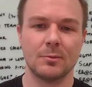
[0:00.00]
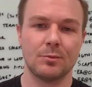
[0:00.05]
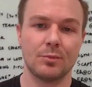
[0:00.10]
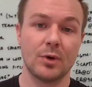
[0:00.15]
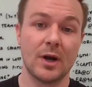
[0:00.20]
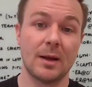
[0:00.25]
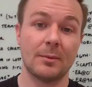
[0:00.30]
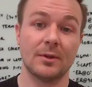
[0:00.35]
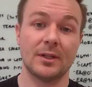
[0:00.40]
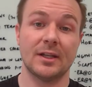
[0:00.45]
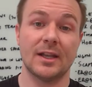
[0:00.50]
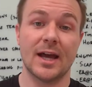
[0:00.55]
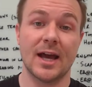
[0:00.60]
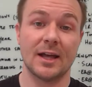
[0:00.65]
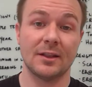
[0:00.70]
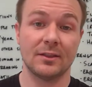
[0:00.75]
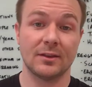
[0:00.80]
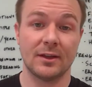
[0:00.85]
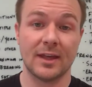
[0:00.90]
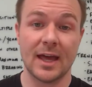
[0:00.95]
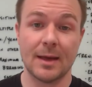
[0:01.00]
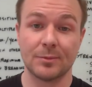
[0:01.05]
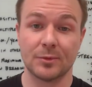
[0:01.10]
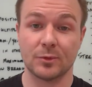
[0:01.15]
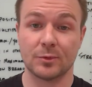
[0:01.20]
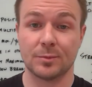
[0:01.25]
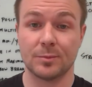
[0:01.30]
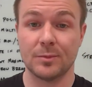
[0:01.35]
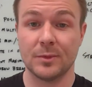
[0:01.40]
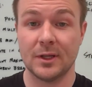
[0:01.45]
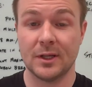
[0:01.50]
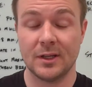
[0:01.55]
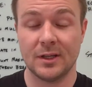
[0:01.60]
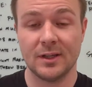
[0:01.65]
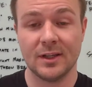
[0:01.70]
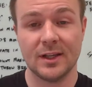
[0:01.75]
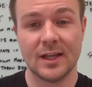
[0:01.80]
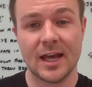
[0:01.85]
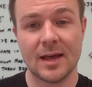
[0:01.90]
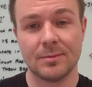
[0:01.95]
Probably not. The capsule's
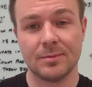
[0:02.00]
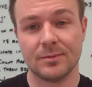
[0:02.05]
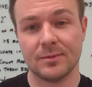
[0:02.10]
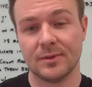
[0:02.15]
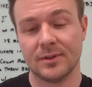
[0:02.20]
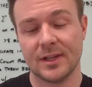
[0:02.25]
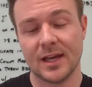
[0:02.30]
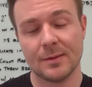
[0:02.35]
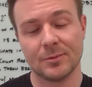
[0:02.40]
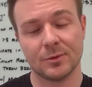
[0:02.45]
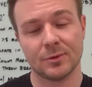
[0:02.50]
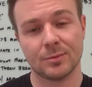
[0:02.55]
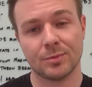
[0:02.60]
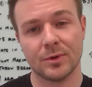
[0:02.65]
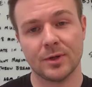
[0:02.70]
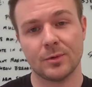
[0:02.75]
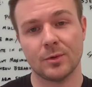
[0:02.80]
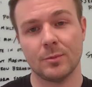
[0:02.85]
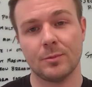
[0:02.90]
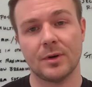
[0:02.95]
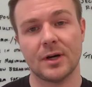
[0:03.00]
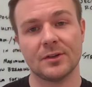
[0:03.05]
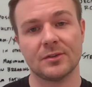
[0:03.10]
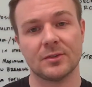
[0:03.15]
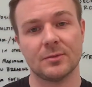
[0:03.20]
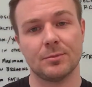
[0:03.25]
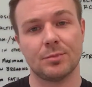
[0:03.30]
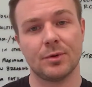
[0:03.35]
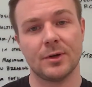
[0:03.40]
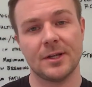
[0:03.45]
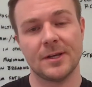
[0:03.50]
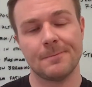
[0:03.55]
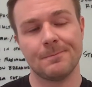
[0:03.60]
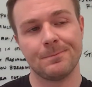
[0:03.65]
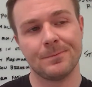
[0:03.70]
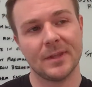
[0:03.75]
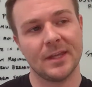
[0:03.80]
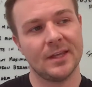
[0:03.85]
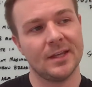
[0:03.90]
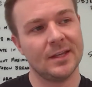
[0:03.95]
pretty robust and pretty
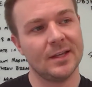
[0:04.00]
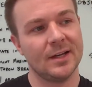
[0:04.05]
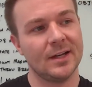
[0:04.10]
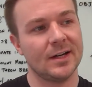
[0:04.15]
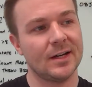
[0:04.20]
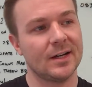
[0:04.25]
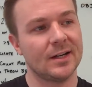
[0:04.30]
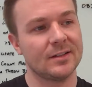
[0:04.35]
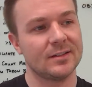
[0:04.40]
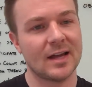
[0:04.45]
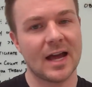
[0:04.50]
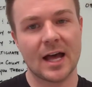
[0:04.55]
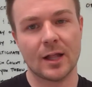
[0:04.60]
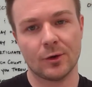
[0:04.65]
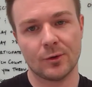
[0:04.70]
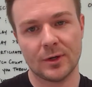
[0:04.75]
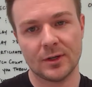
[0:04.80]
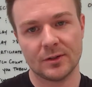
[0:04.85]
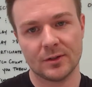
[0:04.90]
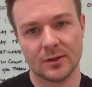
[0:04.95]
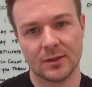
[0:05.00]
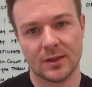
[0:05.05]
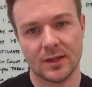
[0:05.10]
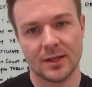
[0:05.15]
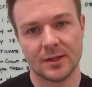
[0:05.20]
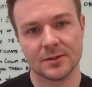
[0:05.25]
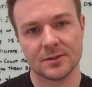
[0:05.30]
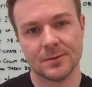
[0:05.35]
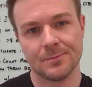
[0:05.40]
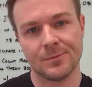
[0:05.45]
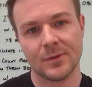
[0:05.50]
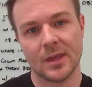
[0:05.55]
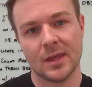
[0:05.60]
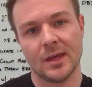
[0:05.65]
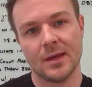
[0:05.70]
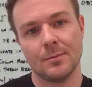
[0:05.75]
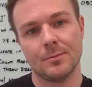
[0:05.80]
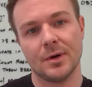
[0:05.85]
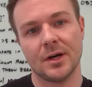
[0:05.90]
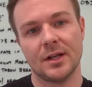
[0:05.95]
tolerant to things,
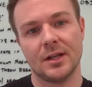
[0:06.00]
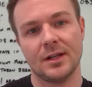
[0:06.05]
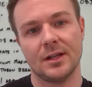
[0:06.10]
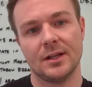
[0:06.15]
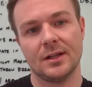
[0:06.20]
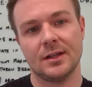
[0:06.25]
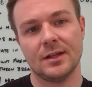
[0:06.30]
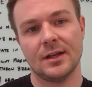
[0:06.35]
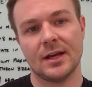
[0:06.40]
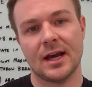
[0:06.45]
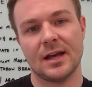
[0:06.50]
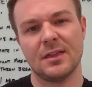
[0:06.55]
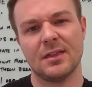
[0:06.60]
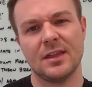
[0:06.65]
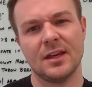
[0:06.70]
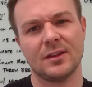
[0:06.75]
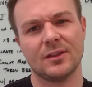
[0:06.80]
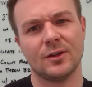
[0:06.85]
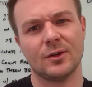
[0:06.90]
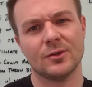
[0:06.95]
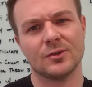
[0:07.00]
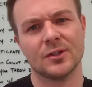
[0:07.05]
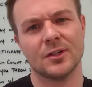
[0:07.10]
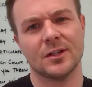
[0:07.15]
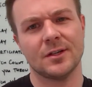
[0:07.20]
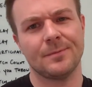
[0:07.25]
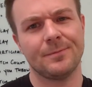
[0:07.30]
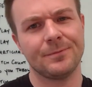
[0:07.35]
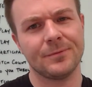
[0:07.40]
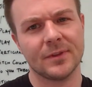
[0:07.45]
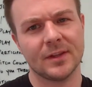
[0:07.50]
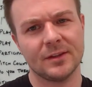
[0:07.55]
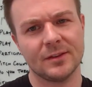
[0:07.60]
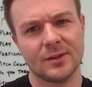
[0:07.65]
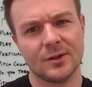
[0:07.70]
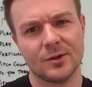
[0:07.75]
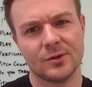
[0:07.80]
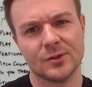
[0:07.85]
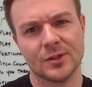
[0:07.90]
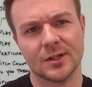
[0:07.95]
but I think there's
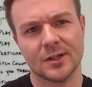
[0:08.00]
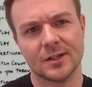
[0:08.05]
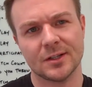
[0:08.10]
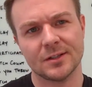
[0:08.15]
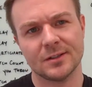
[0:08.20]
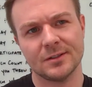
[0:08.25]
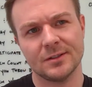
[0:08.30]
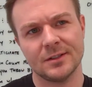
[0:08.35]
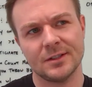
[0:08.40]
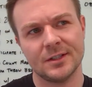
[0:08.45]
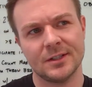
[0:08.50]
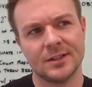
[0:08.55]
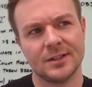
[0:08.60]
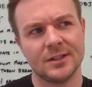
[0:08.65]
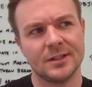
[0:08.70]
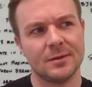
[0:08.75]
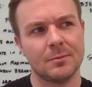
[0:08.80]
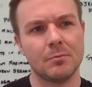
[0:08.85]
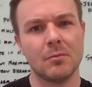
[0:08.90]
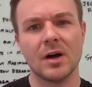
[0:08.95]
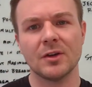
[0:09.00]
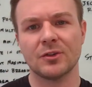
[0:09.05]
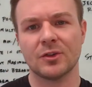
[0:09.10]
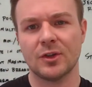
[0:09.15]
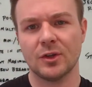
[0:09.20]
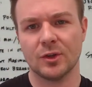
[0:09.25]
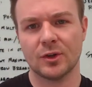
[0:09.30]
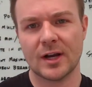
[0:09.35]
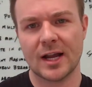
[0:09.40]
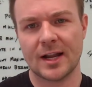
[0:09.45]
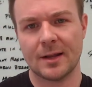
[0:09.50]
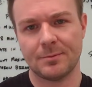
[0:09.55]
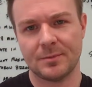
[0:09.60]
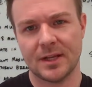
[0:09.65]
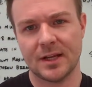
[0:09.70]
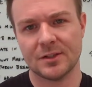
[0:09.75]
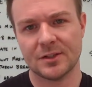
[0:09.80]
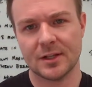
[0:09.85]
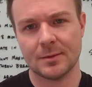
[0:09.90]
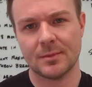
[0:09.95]
a muscular
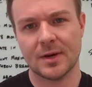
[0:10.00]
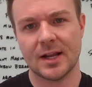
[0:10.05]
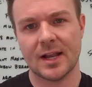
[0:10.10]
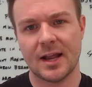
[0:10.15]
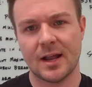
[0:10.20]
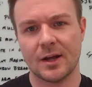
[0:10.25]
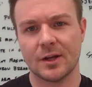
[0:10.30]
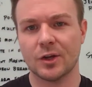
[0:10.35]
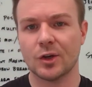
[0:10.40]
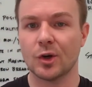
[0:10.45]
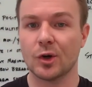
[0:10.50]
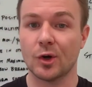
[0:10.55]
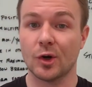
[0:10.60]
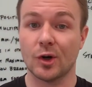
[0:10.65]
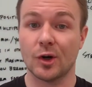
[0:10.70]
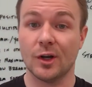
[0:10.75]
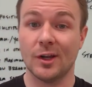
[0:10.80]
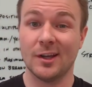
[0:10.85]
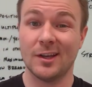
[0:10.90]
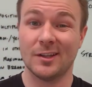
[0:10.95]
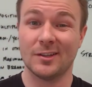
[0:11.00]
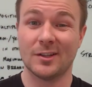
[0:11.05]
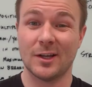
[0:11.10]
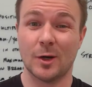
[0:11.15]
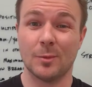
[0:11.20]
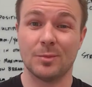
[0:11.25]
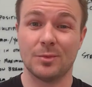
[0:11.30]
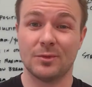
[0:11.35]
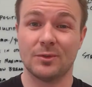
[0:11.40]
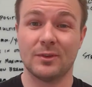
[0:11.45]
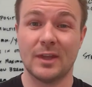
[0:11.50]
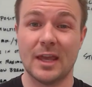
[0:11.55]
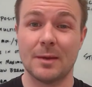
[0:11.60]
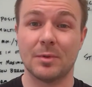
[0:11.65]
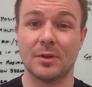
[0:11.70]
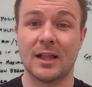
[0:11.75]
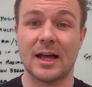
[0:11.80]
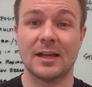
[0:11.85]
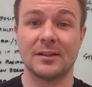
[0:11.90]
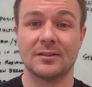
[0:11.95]
adaptation that might occur to help
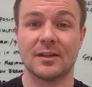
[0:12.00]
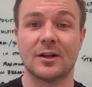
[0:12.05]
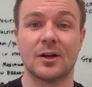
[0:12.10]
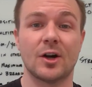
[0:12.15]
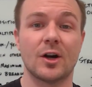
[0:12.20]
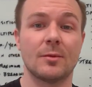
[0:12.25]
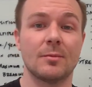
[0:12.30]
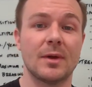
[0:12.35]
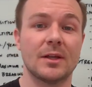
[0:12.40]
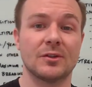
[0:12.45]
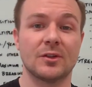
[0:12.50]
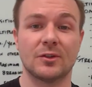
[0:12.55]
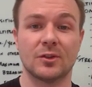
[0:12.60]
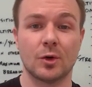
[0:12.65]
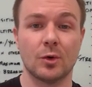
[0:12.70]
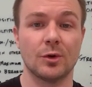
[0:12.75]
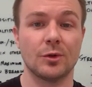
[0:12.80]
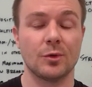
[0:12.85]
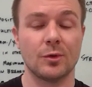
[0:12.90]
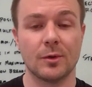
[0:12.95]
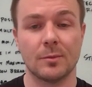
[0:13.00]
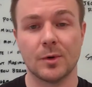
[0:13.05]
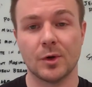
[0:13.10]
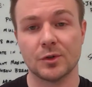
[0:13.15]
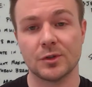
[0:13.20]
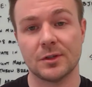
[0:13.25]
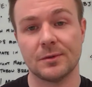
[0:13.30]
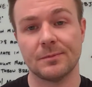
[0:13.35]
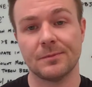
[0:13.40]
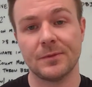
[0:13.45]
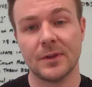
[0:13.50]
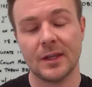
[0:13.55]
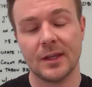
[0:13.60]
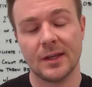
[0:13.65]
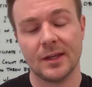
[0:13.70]
stabilize that arm as it's going through the motion